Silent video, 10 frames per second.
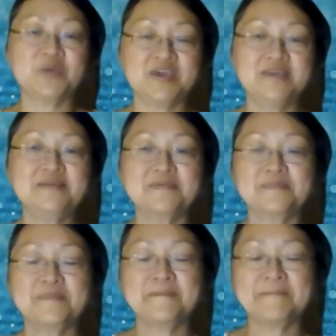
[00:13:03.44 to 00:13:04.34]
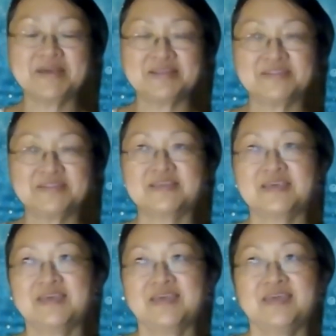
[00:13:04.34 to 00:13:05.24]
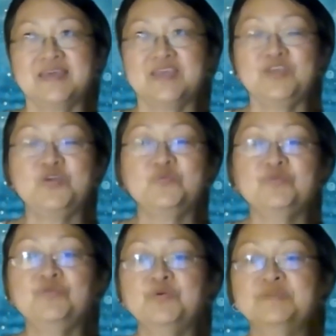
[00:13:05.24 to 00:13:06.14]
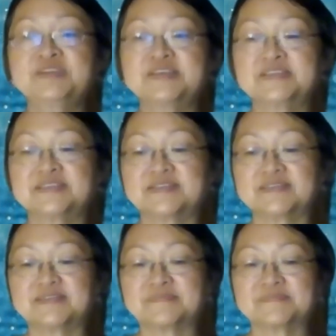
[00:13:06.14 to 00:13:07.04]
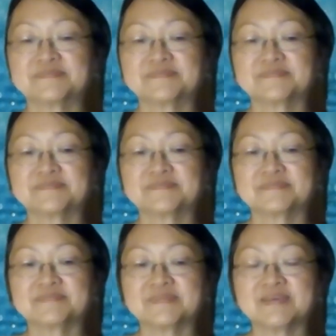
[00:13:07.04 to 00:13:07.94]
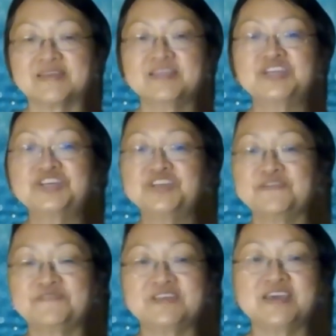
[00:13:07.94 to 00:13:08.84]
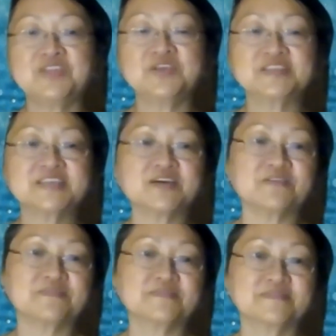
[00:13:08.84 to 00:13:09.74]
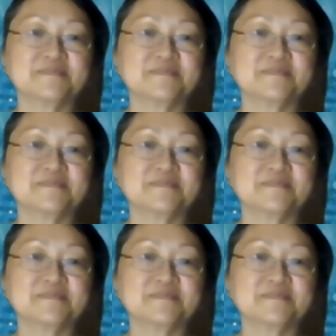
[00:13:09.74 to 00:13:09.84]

away, but you will notice the shift in yourself